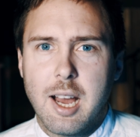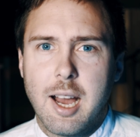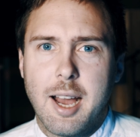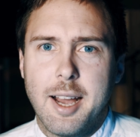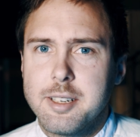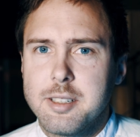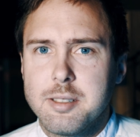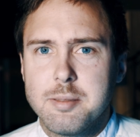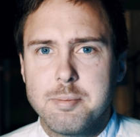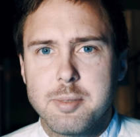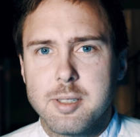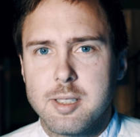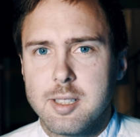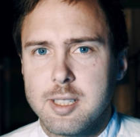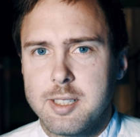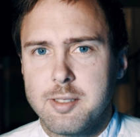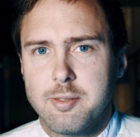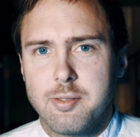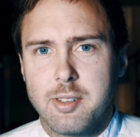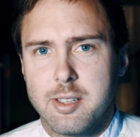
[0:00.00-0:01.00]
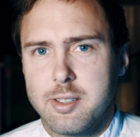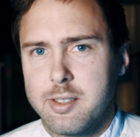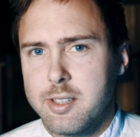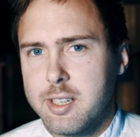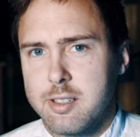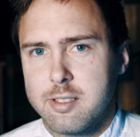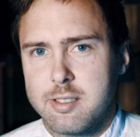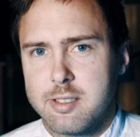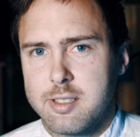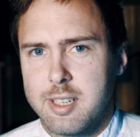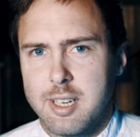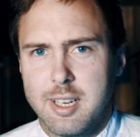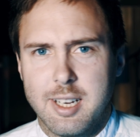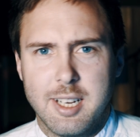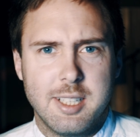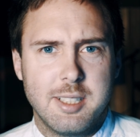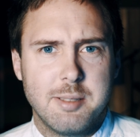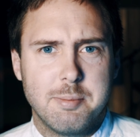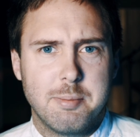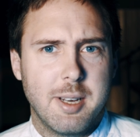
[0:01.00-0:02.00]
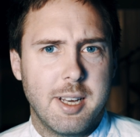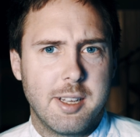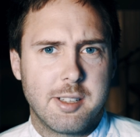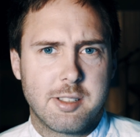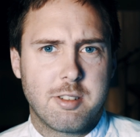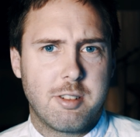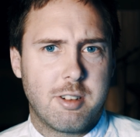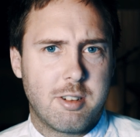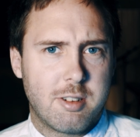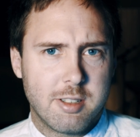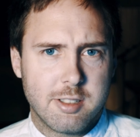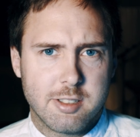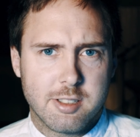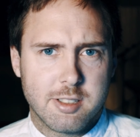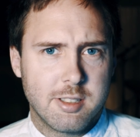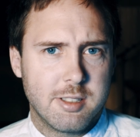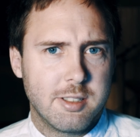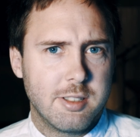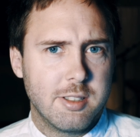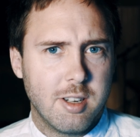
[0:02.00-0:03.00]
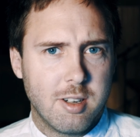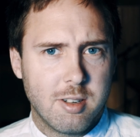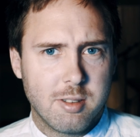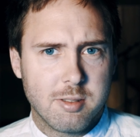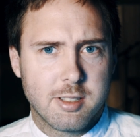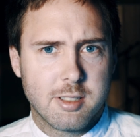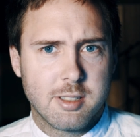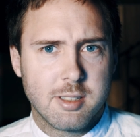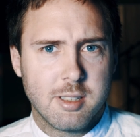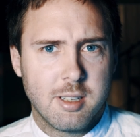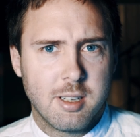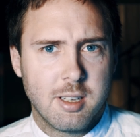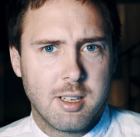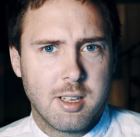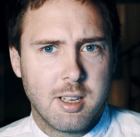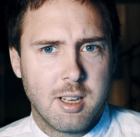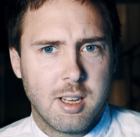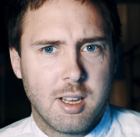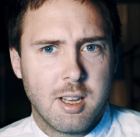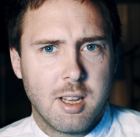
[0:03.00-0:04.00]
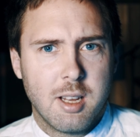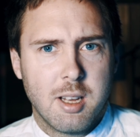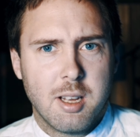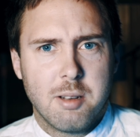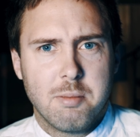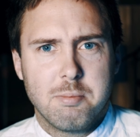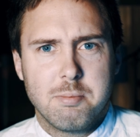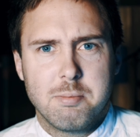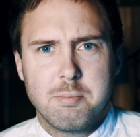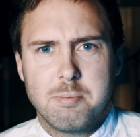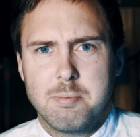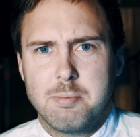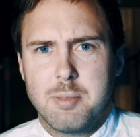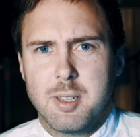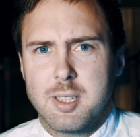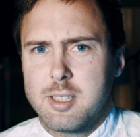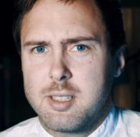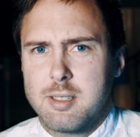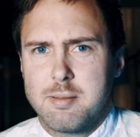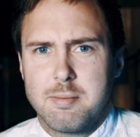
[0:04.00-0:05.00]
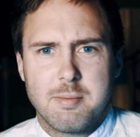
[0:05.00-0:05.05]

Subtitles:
I don't believe that there's any bad chords and notes, but